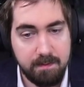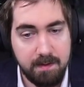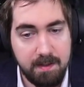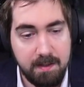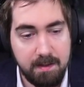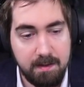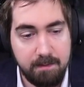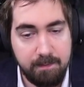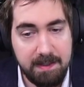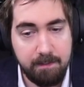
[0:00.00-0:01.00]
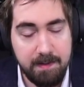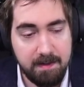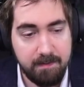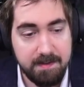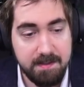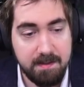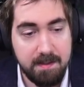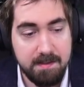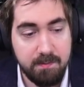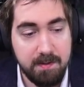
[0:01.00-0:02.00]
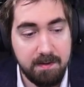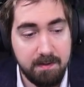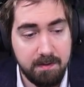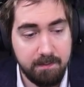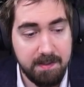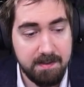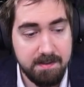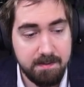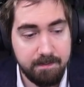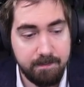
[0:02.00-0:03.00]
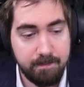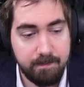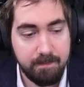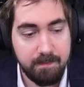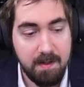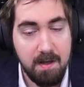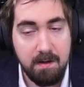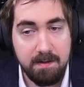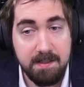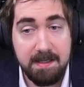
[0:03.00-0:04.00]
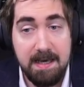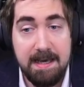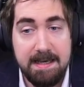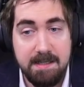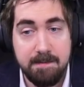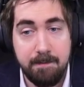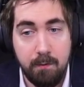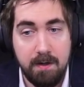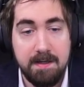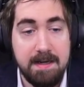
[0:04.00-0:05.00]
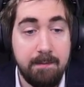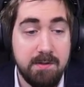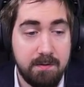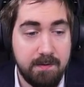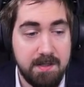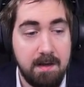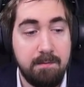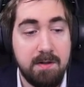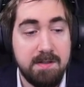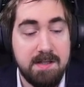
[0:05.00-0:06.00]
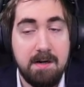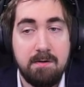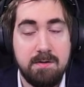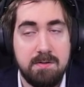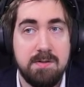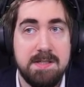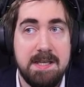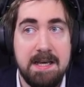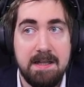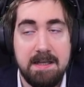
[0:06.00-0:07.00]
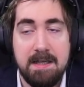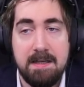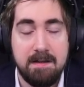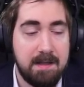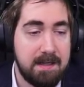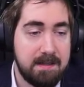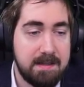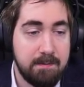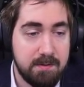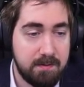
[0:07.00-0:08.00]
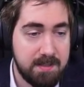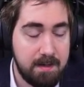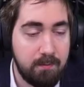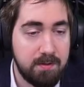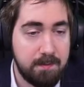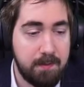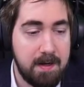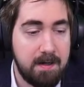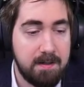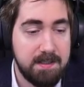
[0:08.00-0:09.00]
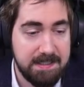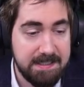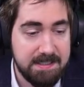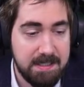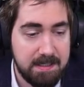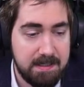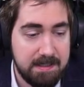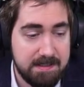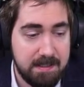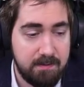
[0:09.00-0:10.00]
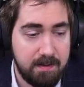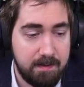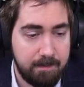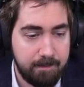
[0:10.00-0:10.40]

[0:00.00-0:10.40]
Got a big Path of Exile announcement in 30 minutes. Decay is for damage over time builds that are also scaling, like damage over time multiplier, degen, etc.